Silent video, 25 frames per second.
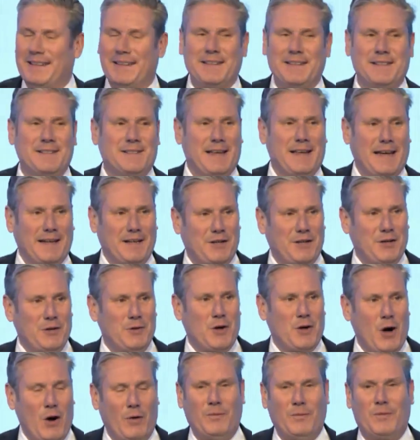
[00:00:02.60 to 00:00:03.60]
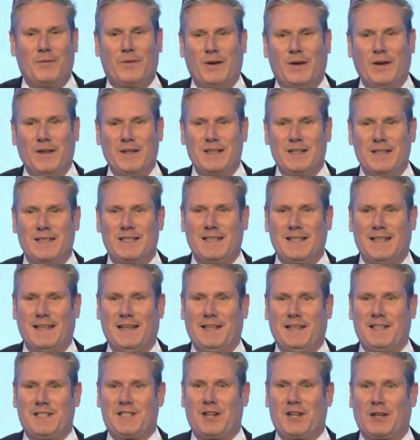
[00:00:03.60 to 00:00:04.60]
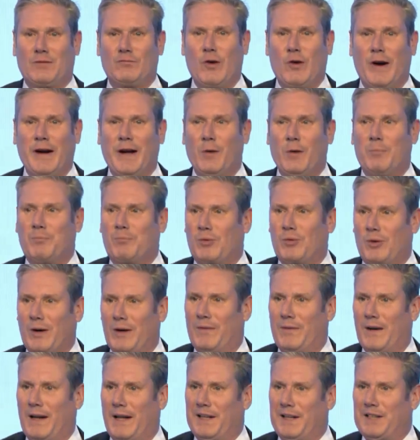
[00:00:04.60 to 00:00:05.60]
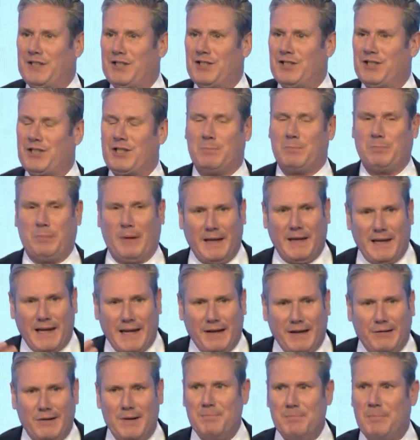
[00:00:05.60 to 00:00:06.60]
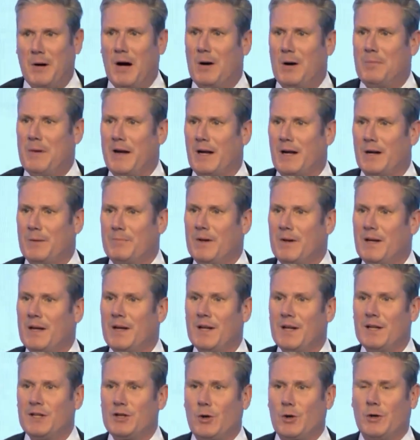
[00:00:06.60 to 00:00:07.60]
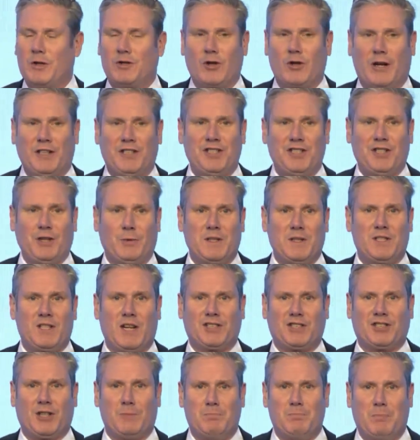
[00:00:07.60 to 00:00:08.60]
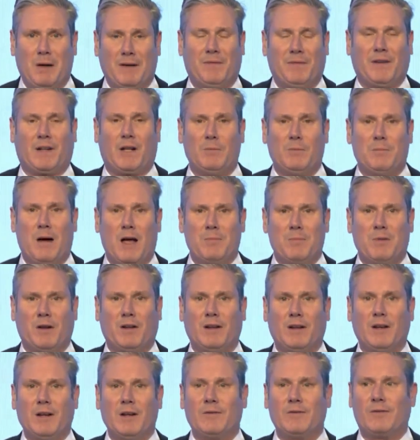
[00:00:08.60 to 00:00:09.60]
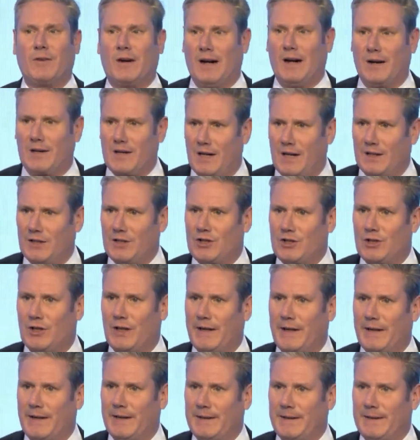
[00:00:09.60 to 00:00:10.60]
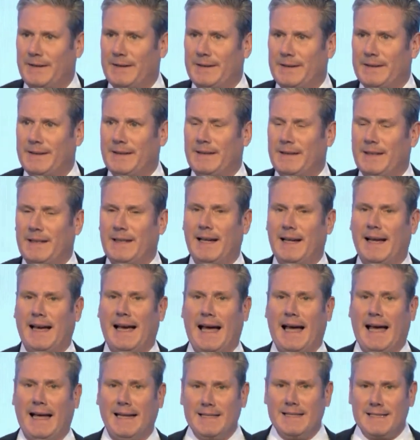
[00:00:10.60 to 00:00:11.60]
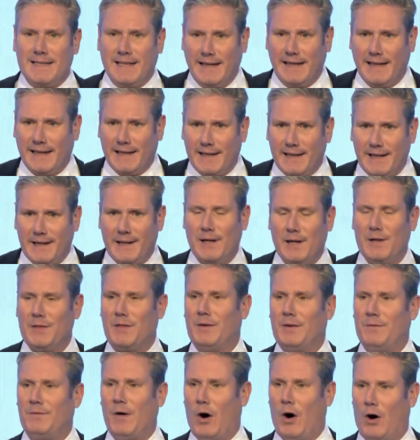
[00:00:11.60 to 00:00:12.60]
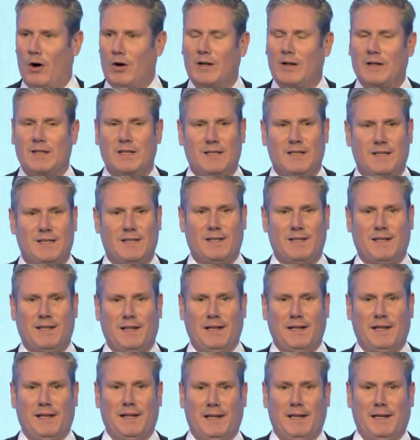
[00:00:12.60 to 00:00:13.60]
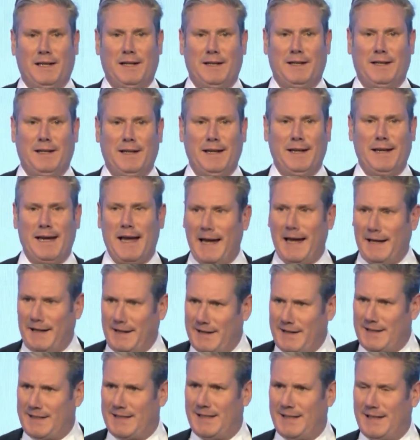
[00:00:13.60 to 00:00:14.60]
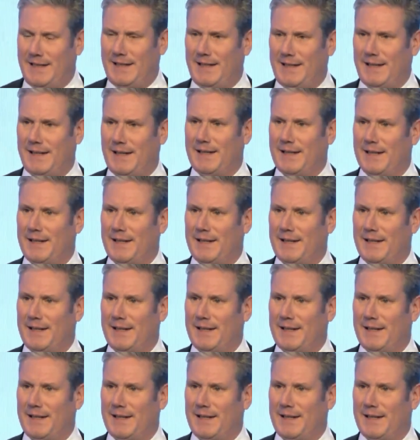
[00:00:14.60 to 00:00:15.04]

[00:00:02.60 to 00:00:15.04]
Thank you, conference. It's a real privilege to be here in Birmingham to address you at such a pivotal moment for our country. And here at the Vox, in the NEC,